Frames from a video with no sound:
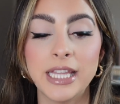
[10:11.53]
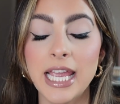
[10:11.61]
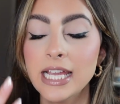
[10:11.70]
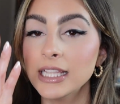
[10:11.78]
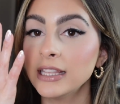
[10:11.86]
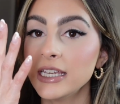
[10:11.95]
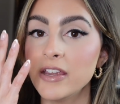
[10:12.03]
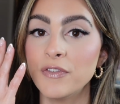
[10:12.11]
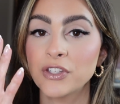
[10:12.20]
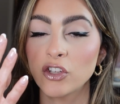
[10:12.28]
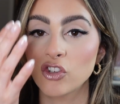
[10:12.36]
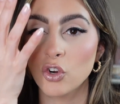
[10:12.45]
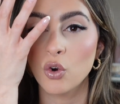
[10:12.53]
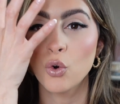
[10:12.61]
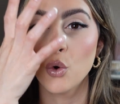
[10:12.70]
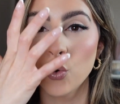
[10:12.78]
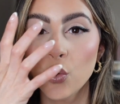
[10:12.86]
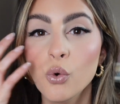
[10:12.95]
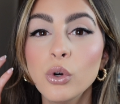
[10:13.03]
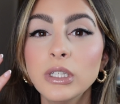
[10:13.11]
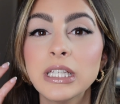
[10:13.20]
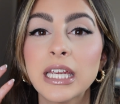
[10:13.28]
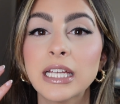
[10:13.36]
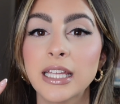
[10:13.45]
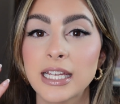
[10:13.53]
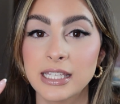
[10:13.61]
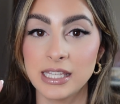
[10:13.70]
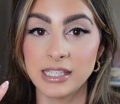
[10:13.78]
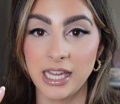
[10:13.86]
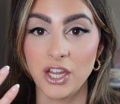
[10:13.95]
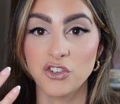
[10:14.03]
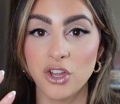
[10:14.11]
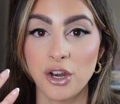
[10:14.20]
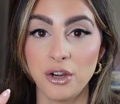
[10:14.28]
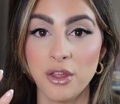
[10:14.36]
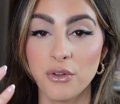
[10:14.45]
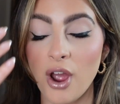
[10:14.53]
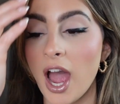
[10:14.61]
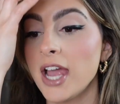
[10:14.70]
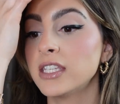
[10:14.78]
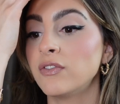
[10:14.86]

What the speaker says: They leave such a cooling like sensation underneath your eyes.